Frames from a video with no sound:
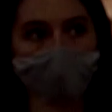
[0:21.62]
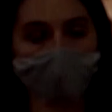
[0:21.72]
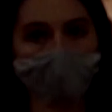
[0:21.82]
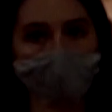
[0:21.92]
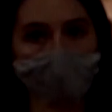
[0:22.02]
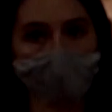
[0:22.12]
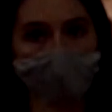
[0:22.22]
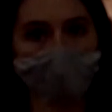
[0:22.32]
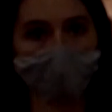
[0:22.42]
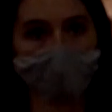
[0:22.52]

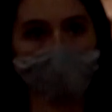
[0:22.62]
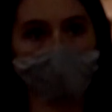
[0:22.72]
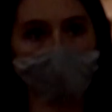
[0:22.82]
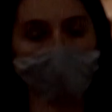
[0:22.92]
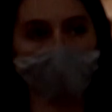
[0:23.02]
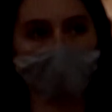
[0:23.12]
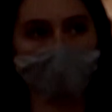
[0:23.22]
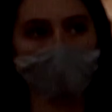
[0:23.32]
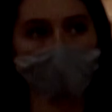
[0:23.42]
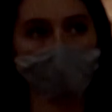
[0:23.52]

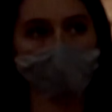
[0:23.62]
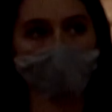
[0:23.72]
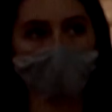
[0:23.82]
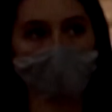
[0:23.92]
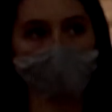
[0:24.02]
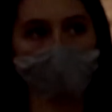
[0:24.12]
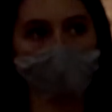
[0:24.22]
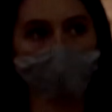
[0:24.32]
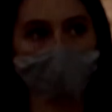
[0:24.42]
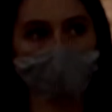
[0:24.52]

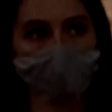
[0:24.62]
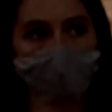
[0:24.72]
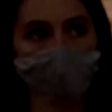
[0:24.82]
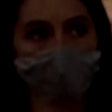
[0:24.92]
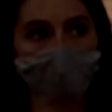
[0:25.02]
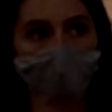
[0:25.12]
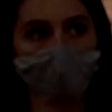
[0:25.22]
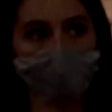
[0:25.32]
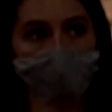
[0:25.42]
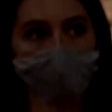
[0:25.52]

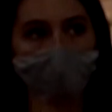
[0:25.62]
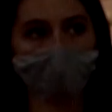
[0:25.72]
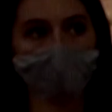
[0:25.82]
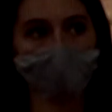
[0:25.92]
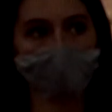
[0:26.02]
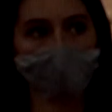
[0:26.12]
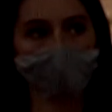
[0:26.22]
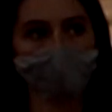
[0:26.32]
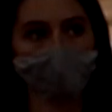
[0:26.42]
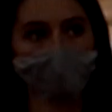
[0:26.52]

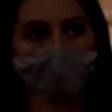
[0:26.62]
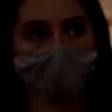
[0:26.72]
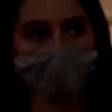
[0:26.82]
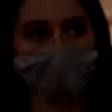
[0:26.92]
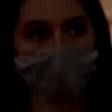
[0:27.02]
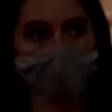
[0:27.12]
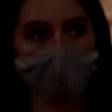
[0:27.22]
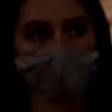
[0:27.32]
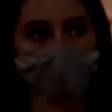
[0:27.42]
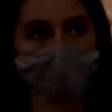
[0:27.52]

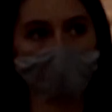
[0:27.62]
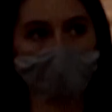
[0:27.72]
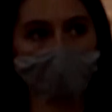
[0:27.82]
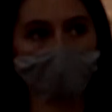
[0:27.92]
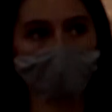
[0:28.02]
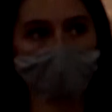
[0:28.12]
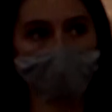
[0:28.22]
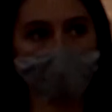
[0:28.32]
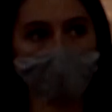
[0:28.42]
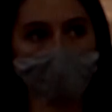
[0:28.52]

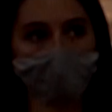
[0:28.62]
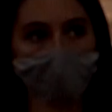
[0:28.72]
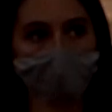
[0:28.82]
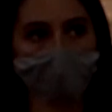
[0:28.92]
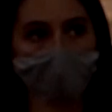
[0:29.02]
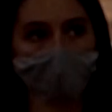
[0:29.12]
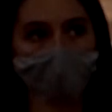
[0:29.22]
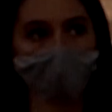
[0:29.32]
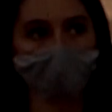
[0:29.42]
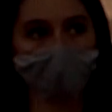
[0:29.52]
(silent)